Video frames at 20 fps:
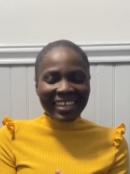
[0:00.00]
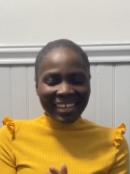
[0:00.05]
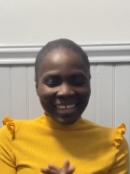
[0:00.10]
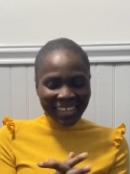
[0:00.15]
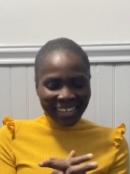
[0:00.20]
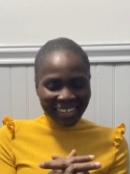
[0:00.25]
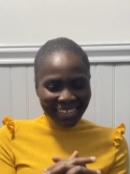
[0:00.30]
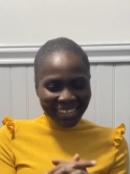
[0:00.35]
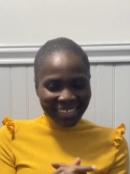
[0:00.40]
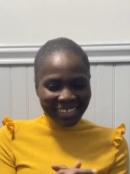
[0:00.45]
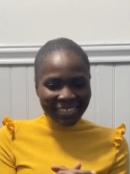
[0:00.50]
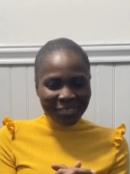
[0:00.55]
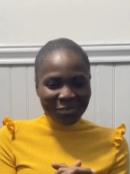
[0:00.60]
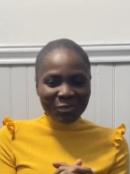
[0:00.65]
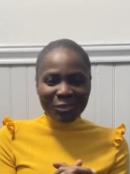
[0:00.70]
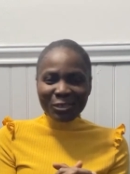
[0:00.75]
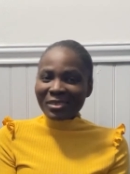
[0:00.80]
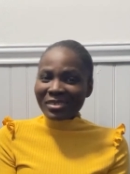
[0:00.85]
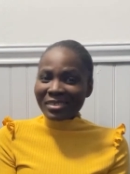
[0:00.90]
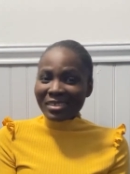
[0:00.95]
And
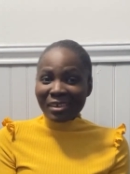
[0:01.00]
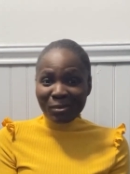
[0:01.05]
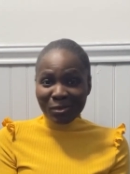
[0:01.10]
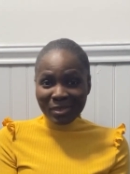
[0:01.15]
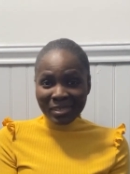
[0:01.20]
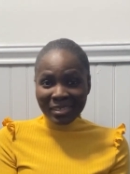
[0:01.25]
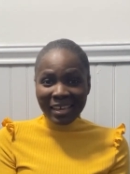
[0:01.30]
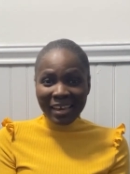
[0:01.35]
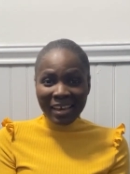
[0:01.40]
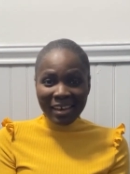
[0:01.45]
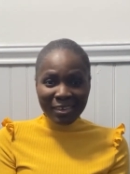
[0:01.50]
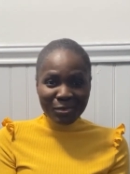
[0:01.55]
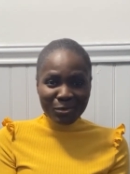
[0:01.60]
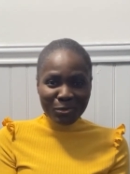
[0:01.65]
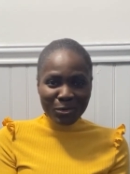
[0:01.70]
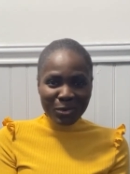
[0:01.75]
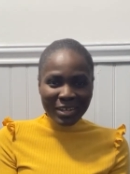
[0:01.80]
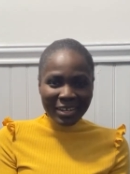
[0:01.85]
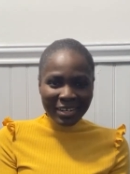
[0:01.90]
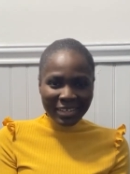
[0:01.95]
of course, I was a hard
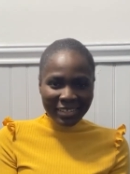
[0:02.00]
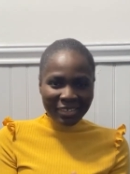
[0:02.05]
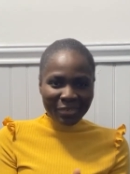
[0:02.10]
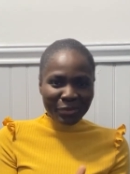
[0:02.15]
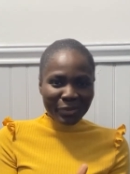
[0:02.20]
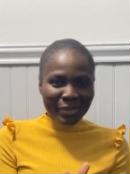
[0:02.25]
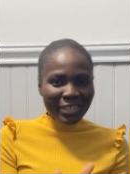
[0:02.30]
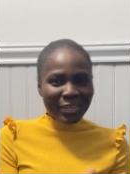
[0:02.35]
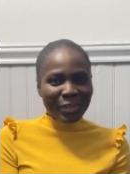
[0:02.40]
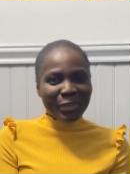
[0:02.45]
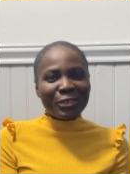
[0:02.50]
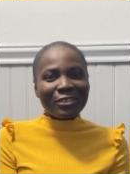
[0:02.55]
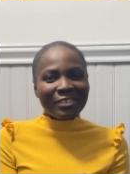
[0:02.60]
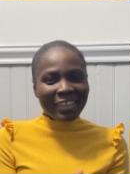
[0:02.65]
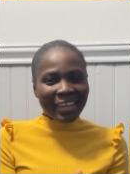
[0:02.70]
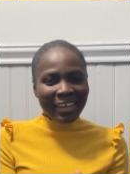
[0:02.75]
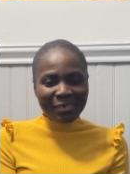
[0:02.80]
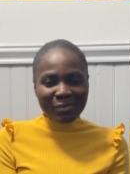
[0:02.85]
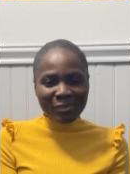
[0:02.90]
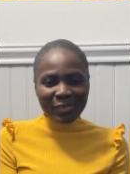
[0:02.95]
worker. They would tell you
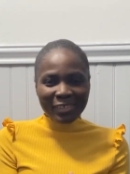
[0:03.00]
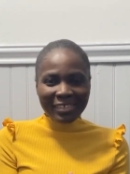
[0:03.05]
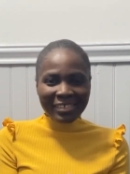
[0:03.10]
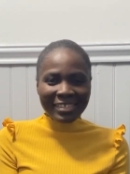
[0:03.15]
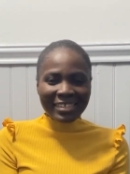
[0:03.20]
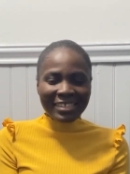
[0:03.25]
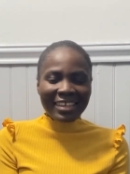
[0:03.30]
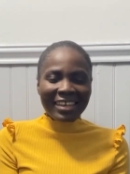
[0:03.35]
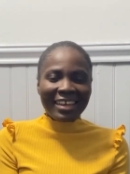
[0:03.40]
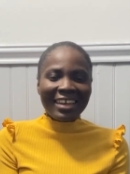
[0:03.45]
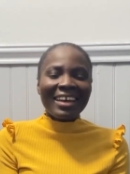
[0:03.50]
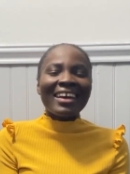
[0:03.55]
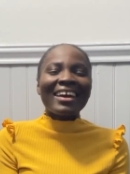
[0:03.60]
that because